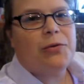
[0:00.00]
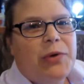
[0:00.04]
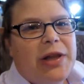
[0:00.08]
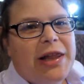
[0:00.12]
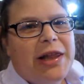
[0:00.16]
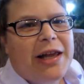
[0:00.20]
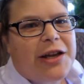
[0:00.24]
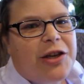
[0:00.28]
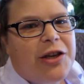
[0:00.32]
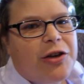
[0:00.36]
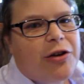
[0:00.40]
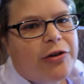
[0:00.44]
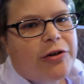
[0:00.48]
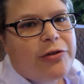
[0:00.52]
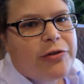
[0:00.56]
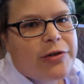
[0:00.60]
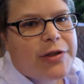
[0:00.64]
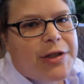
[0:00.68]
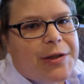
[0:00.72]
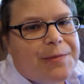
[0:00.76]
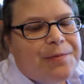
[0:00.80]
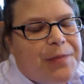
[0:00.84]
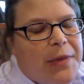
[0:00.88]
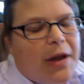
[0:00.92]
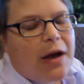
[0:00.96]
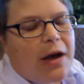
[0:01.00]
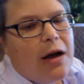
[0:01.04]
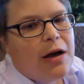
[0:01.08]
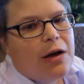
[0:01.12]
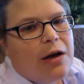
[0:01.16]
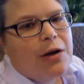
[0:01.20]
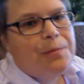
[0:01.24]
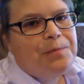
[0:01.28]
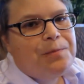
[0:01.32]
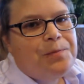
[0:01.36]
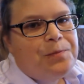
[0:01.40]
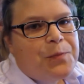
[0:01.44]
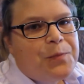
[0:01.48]
we like gyros.
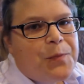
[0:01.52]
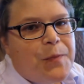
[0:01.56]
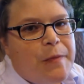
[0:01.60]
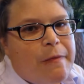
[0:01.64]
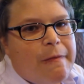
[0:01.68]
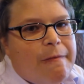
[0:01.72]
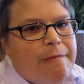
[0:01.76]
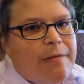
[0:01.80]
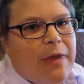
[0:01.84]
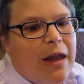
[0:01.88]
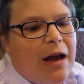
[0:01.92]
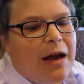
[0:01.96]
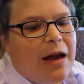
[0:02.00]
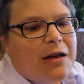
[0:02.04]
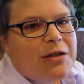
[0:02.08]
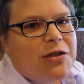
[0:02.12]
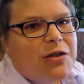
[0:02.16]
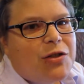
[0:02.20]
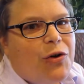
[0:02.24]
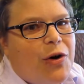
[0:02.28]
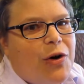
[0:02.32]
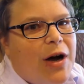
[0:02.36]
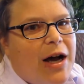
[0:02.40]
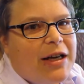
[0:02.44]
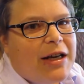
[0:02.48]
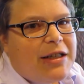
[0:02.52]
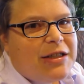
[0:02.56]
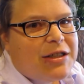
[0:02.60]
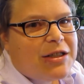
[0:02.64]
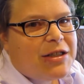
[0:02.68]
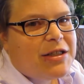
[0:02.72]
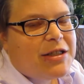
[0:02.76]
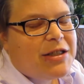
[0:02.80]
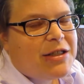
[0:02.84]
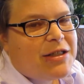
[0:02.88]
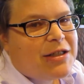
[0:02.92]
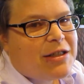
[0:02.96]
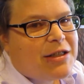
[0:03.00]
Um, so I
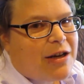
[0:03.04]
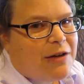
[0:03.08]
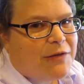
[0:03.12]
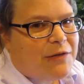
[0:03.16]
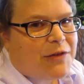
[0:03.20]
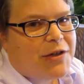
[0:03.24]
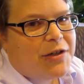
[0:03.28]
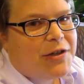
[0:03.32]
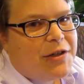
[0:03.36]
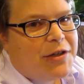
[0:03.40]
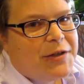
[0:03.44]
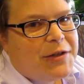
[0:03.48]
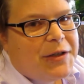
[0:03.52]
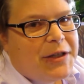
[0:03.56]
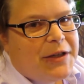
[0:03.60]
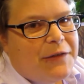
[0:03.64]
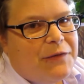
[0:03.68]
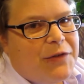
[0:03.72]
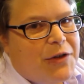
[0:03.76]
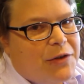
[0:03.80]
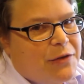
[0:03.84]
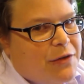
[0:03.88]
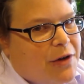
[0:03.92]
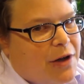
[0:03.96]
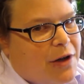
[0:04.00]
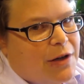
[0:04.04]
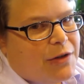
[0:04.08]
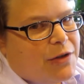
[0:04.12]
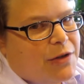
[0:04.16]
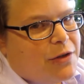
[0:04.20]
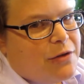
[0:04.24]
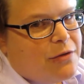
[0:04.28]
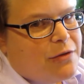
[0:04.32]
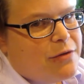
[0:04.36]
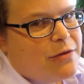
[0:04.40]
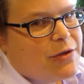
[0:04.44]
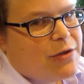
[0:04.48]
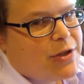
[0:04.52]
just discovered, if you all
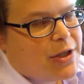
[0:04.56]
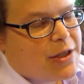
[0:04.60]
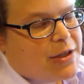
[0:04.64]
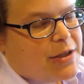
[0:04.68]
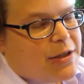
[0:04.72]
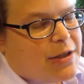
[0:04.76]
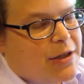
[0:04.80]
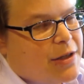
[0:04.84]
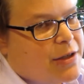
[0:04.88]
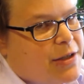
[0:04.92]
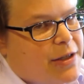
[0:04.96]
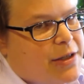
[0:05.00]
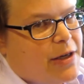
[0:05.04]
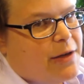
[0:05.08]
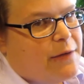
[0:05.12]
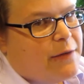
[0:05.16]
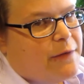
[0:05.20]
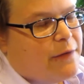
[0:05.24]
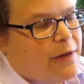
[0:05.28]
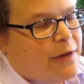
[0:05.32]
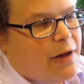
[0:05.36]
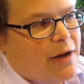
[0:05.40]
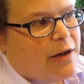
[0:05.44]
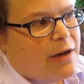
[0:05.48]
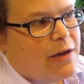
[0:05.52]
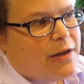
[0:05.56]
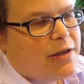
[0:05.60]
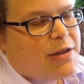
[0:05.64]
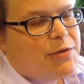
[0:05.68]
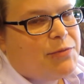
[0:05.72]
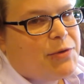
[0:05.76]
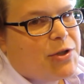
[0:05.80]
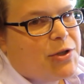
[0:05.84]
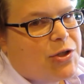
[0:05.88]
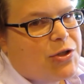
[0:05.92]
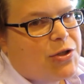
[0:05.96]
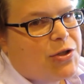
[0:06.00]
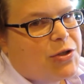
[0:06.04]
know Jessica Taylor Vlogs,
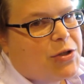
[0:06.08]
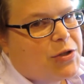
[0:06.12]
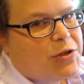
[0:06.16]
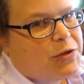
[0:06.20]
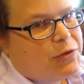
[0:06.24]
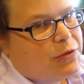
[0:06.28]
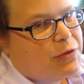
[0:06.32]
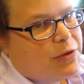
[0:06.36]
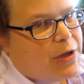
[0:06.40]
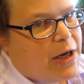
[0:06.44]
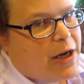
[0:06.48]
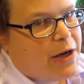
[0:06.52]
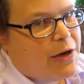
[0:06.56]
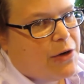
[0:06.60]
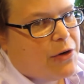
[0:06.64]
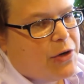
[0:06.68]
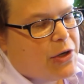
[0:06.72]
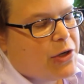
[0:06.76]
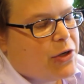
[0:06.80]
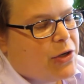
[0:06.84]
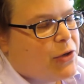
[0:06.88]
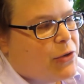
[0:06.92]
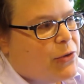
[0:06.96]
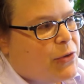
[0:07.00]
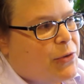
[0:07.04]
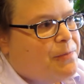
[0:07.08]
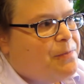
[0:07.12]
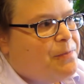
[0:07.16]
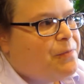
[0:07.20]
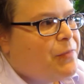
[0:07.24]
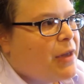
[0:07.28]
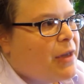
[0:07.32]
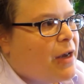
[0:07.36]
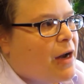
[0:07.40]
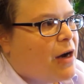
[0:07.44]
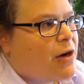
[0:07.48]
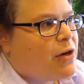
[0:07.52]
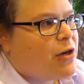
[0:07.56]
which I know you do,
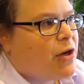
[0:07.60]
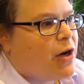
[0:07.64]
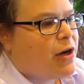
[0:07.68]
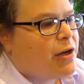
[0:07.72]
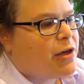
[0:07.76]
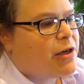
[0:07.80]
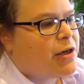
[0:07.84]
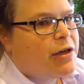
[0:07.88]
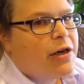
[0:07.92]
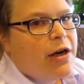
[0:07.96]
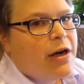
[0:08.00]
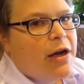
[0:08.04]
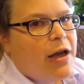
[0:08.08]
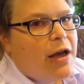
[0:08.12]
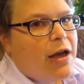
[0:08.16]
our daughter,